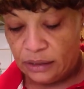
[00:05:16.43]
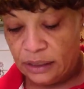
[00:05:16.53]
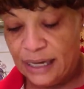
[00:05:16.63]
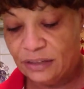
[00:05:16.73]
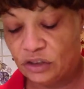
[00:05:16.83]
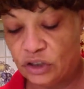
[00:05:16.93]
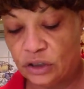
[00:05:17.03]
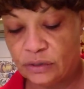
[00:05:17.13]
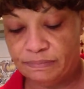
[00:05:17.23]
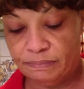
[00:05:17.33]
Let's
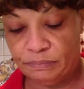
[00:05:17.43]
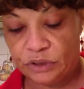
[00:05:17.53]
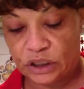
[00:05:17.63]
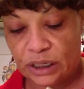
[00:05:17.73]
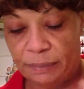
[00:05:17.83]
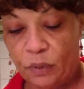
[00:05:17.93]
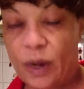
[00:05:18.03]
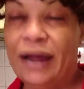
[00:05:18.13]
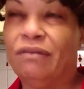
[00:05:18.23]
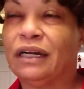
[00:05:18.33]
just skip
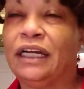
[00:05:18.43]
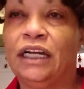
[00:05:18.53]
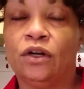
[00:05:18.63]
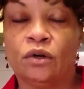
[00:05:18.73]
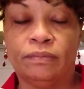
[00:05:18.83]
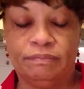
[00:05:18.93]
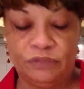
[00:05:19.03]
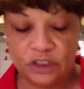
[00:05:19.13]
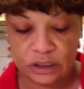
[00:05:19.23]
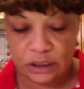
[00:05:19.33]
around here
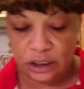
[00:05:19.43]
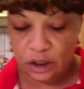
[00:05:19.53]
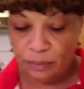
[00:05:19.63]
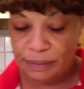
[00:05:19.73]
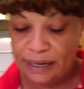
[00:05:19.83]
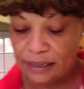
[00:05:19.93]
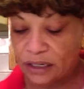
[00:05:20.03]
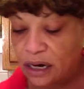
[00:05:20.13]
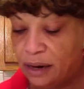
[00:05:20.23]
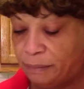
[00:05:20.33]
just a little
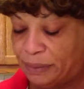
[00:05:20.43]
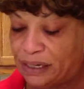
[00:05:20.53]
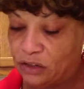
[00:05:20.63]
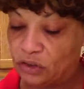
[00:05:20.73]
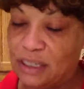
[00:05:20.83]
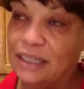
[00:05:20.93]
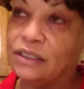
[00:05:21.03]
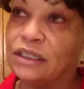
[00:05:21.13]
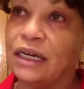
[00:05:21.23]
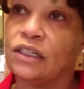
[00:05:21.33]
bit, because
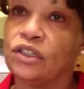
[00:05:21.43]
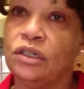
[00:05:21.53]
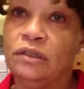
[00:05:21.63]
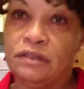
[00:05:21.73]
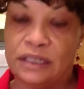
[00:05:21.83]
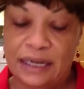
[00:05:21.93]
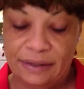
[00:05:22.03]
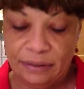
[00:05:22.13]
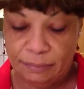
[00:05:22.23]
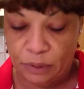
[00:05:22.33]
these sections
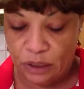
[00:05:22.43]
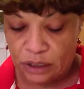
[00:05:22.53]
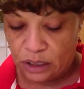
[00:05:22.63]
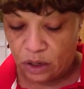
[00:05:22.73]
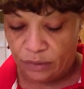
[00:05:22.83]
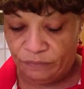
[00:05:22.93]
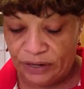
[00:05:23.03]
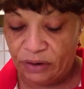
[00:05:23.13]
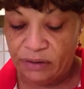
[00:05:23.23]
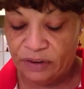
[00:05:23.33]
in the book are
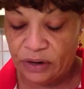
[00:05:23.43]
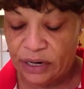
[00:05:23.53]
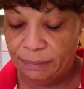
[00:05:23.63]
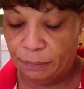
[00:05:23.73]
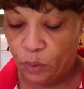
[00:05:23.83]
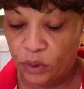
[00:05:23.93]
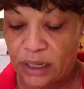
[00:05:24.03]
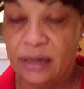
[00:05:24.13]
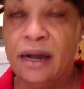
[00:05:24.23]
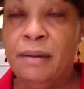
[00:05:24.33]
very, very
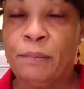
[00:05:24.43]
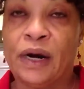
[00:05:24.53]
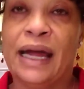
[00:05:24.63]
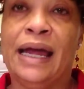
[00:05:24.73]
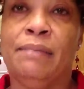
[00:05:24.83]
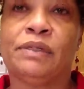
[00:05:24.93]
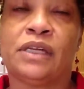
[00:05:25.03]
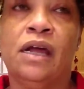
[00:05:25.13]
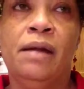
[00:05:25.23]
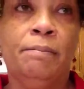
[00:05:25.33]
important,
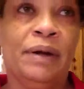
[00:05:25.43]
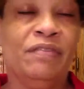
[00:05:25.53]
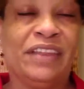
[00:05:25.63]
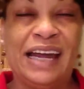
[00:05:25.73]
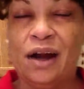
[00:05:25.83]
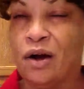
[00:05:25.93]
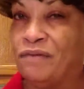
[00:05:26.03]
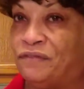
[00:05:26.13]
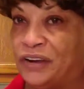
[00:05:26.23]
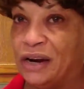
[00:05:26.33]
perhaps, but they
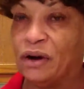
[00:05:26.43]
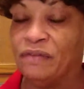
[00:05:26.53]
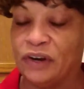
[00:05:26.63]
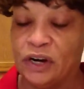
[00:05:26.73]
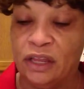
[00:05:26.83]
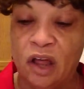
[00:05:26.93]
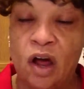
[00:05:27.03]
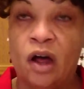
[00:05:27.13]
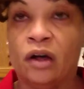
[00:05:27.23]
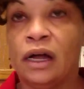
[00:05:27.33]
are very, very
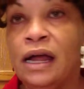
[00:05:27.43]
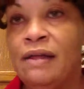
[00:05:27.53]
long.